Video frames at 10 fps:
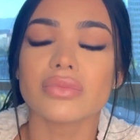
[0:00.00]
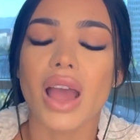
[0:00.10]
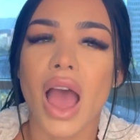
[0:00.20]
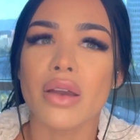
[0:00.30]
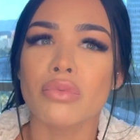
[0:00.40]

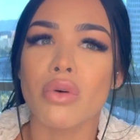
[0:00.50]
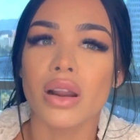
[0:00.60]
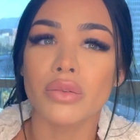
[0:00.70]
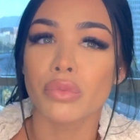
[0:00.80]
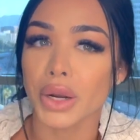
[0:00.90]
I want
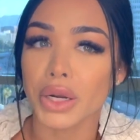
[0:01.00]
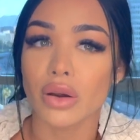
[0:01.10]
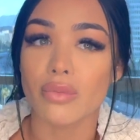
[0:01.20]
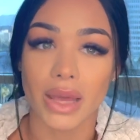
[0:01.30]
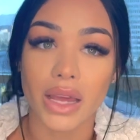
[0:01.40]
to wear
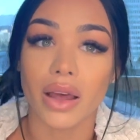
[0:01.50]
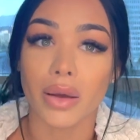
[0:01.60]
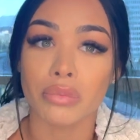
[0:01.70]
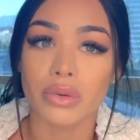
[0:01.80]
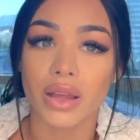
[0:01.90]
no makeup.
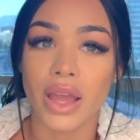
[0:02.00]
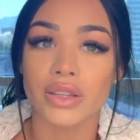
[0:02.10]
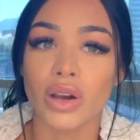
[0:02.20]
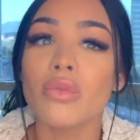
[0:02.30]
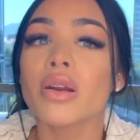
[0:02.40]
I
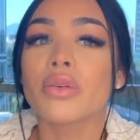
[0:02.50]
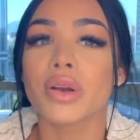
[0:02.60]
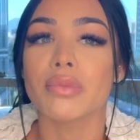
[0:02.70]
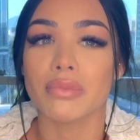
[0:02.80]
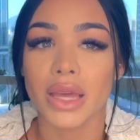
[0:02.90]
don't want to
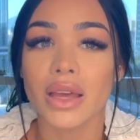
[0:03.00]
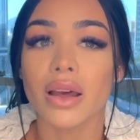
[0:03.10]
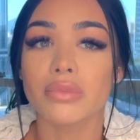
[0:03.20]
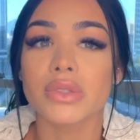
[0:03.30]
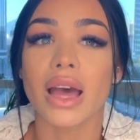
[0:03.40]
wear
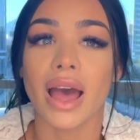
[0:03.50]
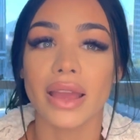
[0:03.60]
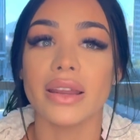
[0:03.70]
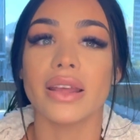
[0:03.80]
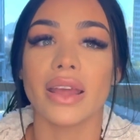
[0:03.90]
makeup to
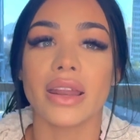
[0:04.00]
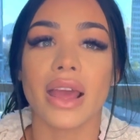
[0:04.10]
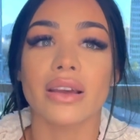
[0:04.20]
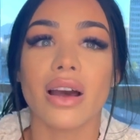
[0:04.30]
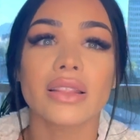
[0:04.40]
hide it. And
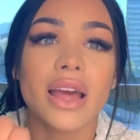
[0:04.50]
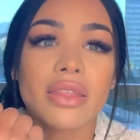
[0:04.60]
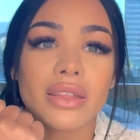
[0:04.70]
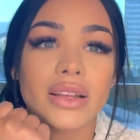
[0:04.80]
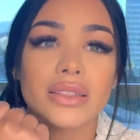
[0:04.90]
I got
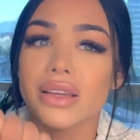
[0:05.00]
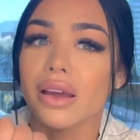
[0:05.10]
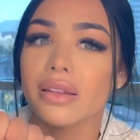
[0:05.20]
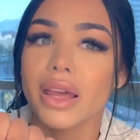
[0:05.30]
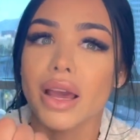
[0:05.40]
that thing
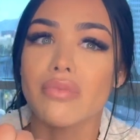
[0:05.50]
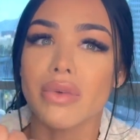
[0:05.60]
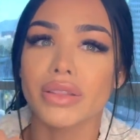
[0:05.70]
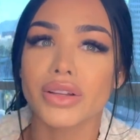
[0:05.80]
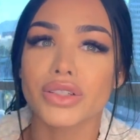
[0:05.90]
done like a
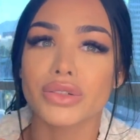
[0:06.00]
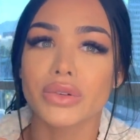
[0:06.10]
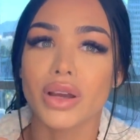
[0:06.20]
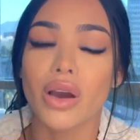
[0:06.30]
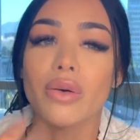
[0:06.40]
month or two
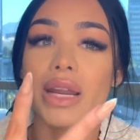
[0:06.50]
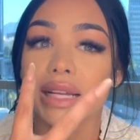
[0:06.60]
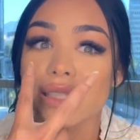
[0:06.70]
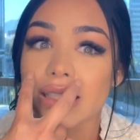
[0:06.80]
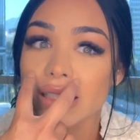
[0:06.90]
ago and I
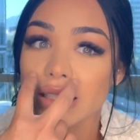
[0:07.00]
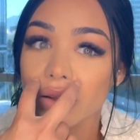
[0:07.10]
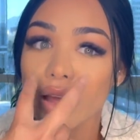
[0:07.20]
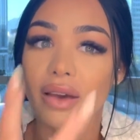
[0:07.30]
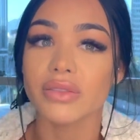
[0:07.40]

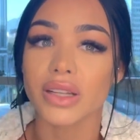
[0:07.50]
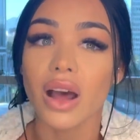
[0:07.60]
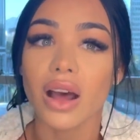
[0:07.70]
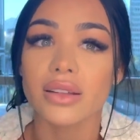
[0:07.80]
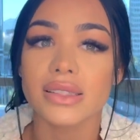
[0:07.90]
still have
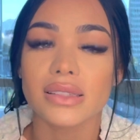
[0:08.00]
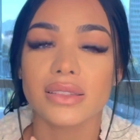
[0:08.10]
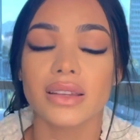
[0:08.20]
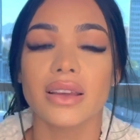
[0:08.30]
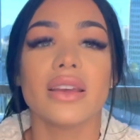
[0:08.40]
dots.
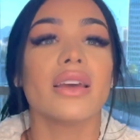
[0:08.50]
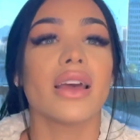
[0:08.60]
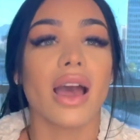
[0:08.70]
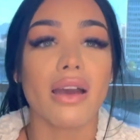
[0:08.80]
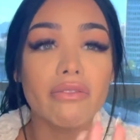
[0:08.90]

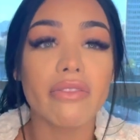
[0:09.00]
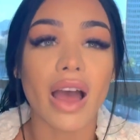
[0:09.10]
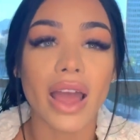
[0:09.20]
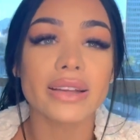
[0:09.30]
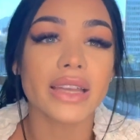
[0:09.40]
I'm
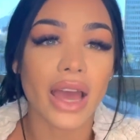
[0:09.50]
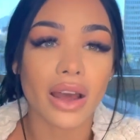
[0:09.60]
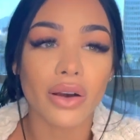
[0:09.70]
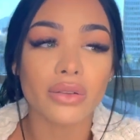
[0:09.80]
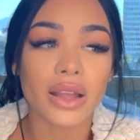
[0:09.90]
fine
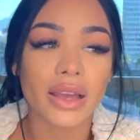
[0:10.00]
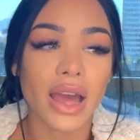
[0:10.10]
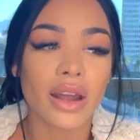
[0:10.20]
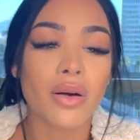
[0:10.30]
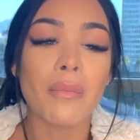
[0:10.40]
now. Like,
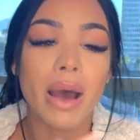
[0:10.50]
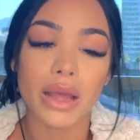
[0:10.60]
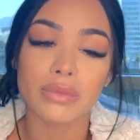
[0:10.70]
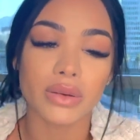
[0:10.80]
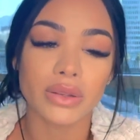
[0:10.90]
I don't
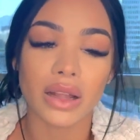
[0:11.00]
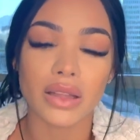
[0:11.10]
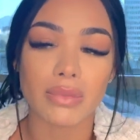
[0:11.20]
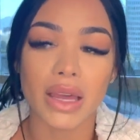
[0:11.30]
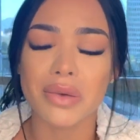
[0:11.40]
mind being without
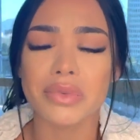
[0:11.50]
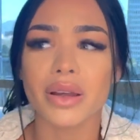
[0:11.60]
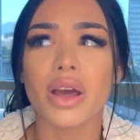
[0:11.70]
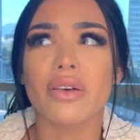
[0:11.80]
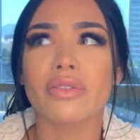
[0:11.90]
the makeup,
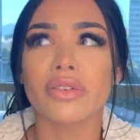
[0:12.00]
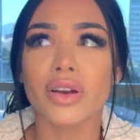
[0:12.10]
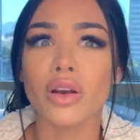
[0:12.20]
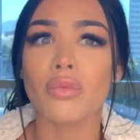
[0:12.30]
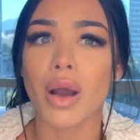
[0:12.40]
but
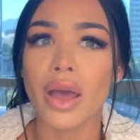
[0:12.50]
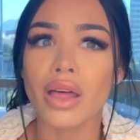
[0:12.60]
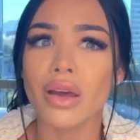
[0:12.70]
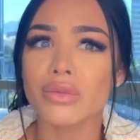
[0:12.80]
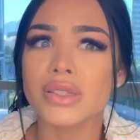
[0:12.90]
for a while
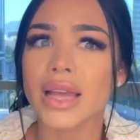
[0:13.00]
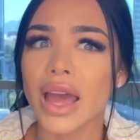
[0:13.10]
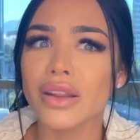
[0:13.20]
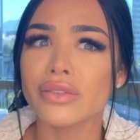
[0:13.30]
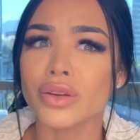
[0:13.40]
I was
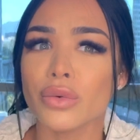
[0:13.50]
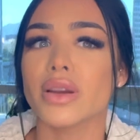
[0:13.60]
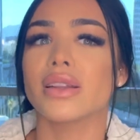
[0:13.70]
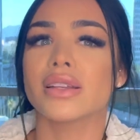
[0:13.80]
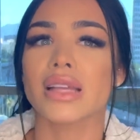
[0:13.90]
kind of
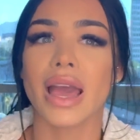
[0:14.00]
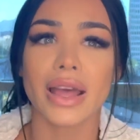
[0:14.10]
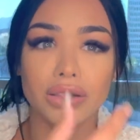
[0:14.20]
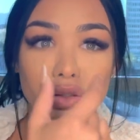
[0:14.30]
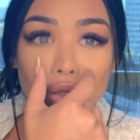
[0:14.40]
annoyed because I
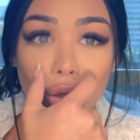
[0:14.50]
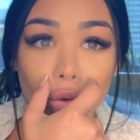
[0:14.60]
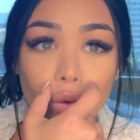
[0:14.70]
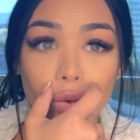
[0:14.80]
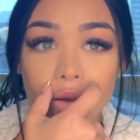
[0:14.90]
had
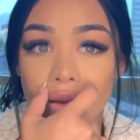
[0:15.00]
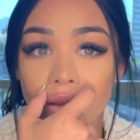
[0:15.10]
two